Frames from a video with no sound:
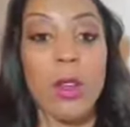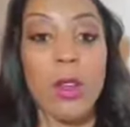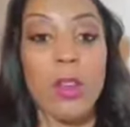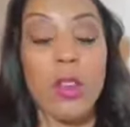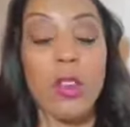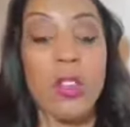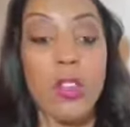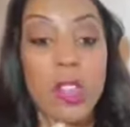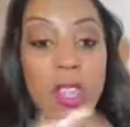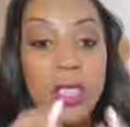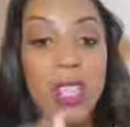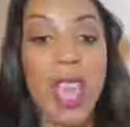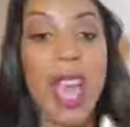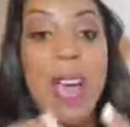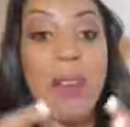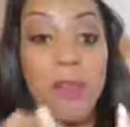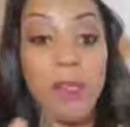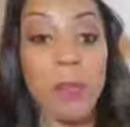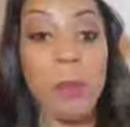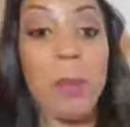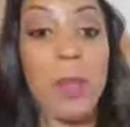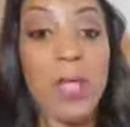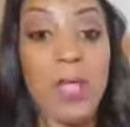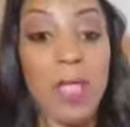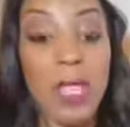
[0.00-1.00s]
You just have
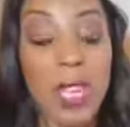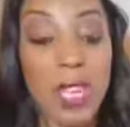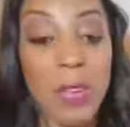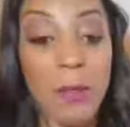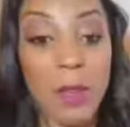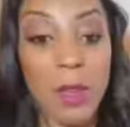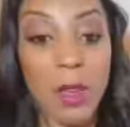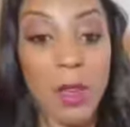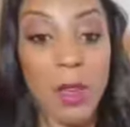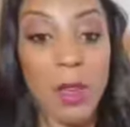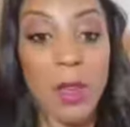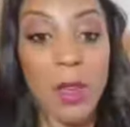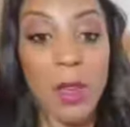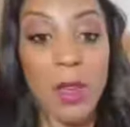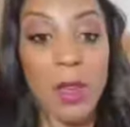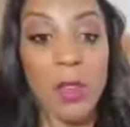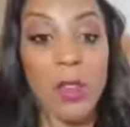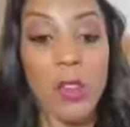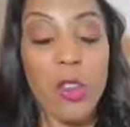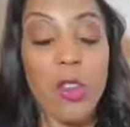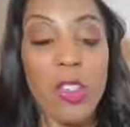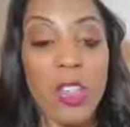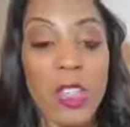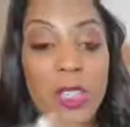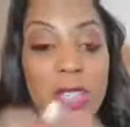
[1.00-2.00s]
to believe it.
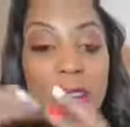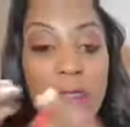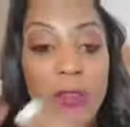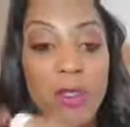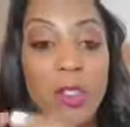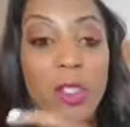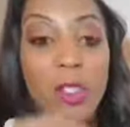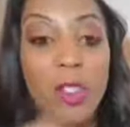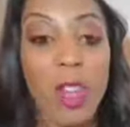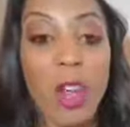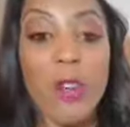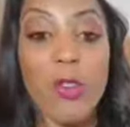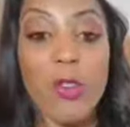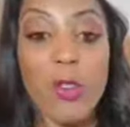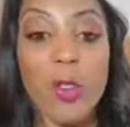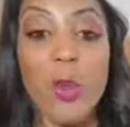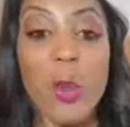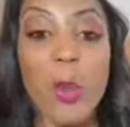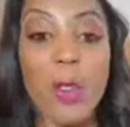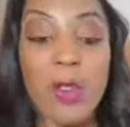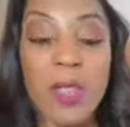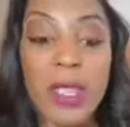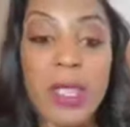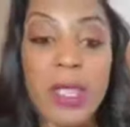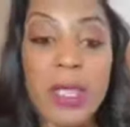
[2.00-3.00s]
You just have to start
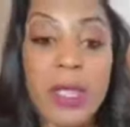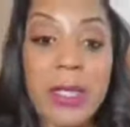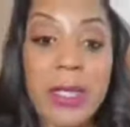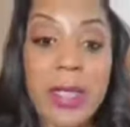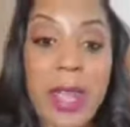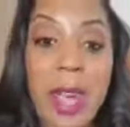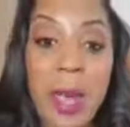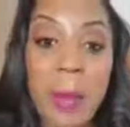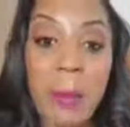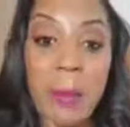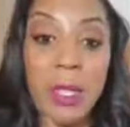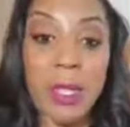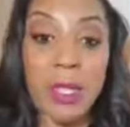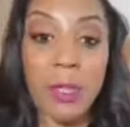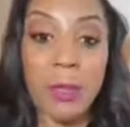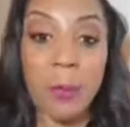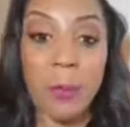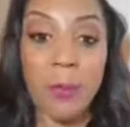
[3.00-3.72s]
doing these steps